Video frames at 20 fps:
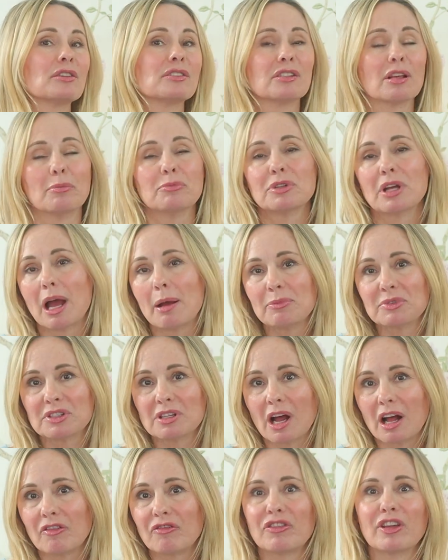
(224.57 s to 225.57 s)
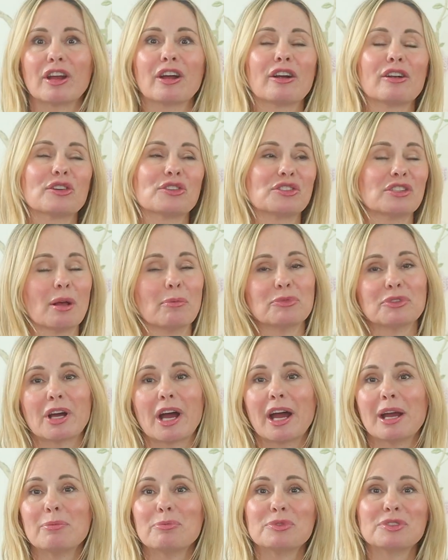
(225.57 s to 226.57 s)
sometimes not there,
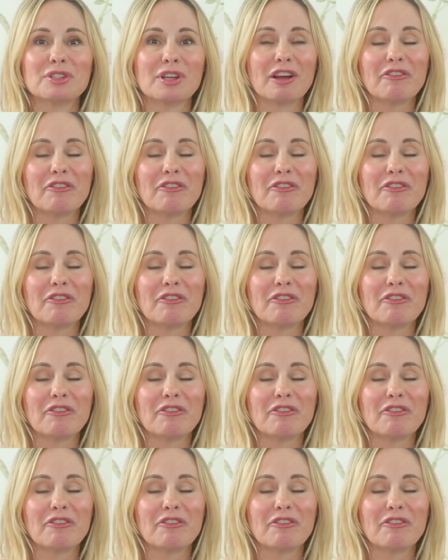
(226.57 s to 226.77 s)
sometimes